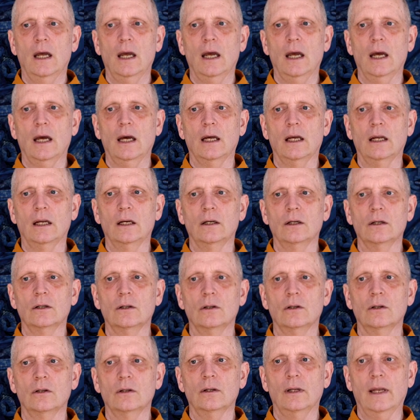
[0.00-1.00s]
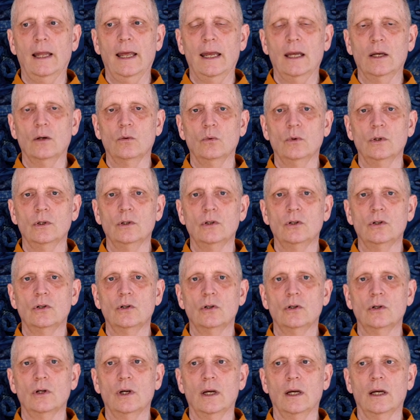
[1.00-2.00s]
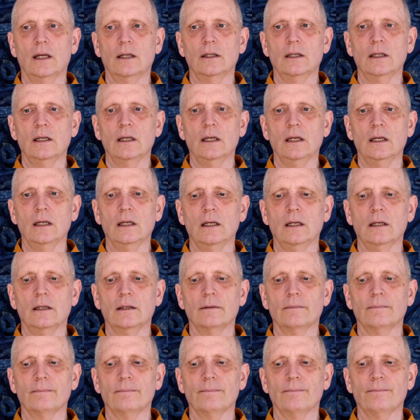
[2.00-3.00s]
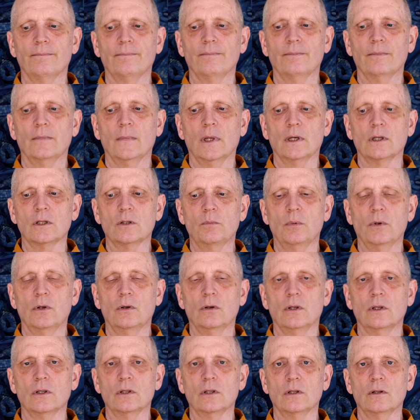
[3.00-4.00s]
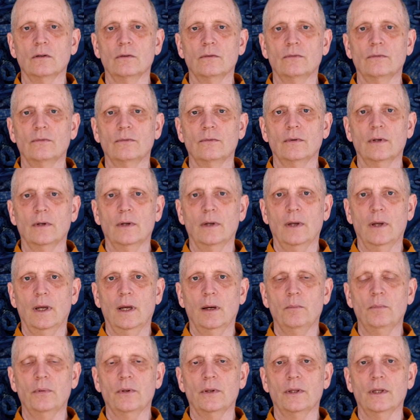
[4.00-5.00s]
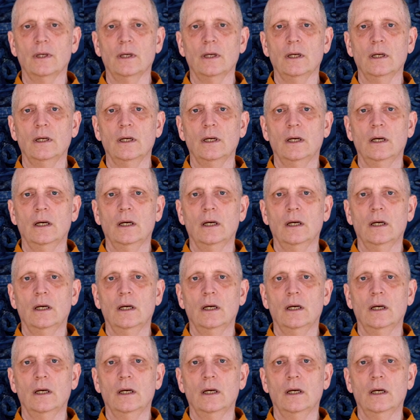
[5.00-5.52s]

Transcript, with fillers: and language and the experience of empathy,